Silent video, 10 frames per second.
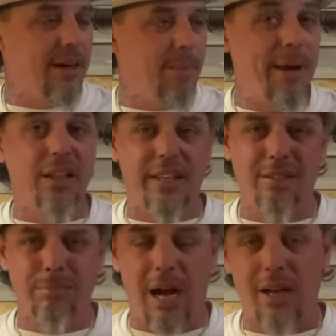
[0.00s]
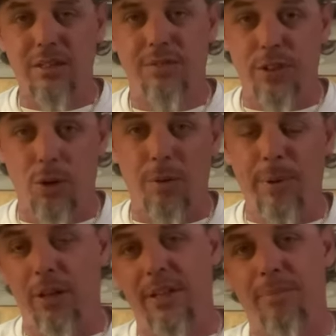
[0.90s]
Pelican box. If you know what a
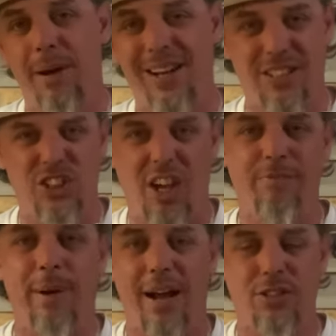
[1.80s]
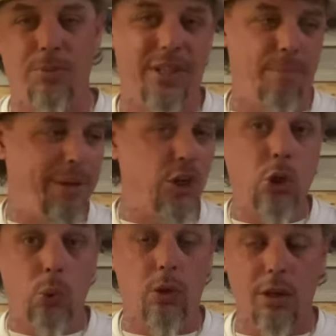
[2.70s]
Pelican box, a tough box, almost like a big
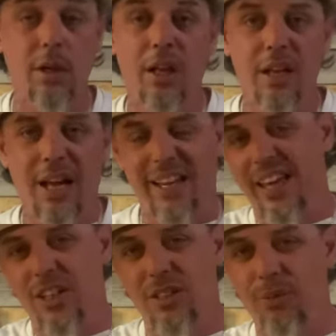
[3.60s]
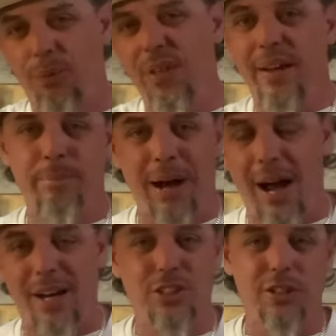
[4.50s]
cooler, I guess, a little thick
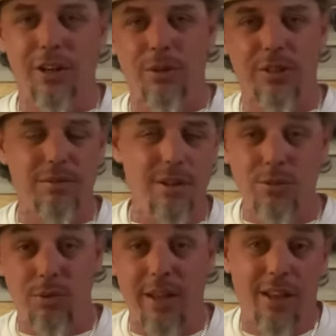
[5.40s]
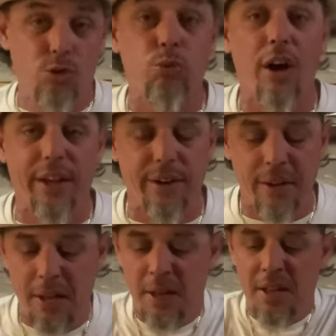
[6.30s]
box, you know, it's rugged.
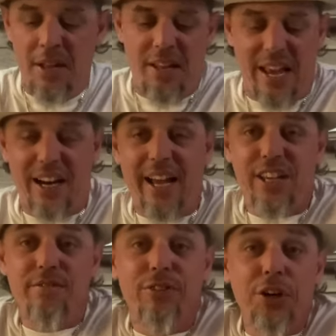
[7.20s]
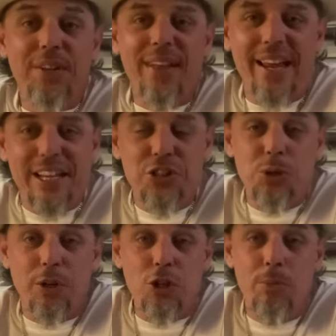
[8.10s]
And I converted that
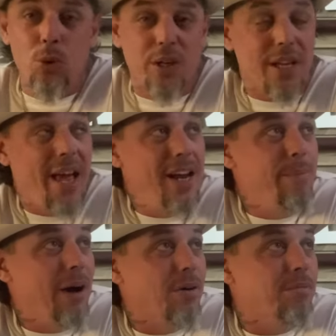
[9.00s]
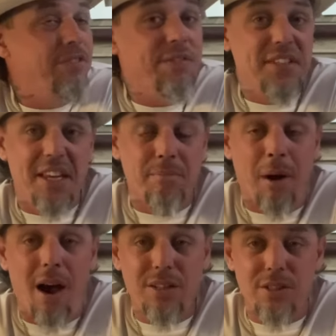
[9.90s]
into a humidor because I had about 15
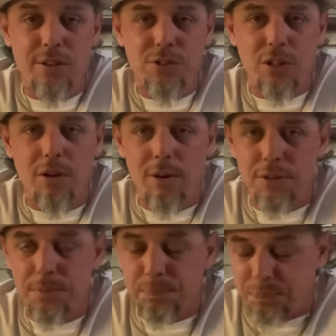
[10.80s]
boxes of cigars.